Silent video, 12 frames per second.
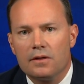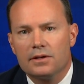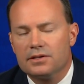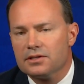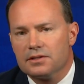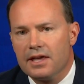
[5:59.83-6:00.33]

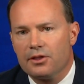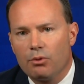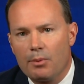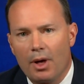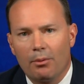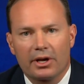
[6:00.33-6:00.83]
This is neither
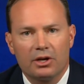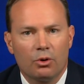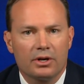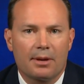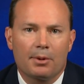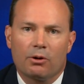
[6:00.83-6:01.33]
Republican
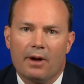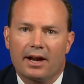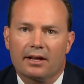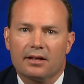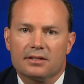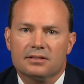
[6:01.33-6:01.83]
nor
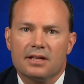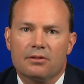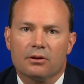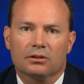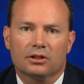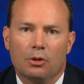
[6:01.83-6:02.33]
Democratic. It's
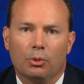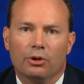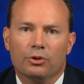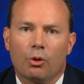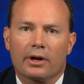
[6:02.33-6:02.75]
neither liberal nor